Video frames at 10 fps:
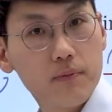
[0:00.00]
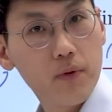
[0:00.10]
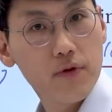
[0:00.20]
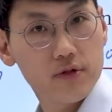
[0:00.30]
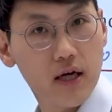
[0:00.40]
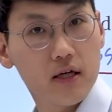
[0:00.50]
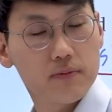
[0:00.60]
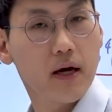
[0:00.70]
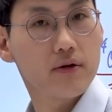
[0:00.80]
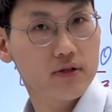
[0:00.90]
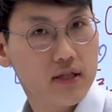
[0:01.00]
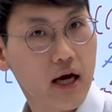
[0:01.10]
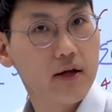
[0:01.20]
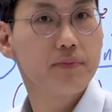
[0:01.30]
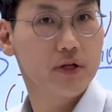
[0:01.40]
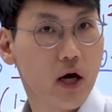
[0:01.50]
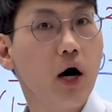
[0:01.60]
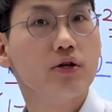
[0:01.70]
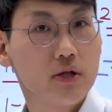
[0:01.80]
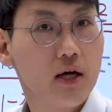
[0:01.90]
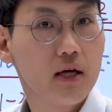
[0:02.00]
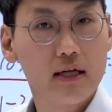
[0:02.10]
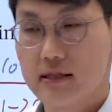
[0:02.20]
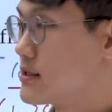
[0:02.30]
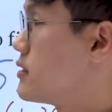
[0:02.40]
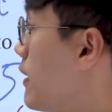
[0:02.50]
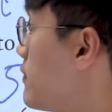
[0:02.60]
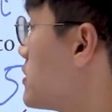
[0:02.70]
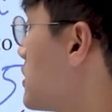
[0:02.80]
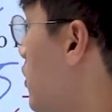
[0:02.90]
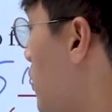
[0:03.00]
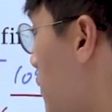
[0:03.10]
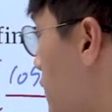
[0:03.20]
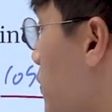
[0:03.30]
both sides by the sign because it's never 0 for